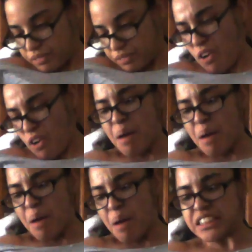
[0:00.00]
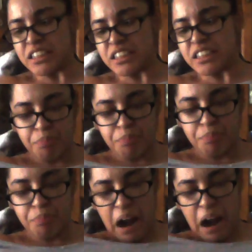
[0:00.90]
What makes my
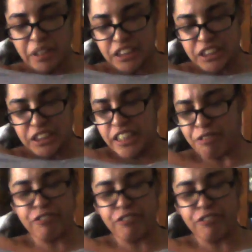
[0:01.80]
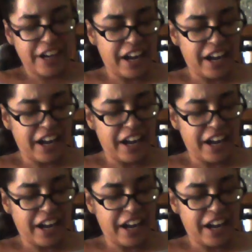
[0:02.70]
garments different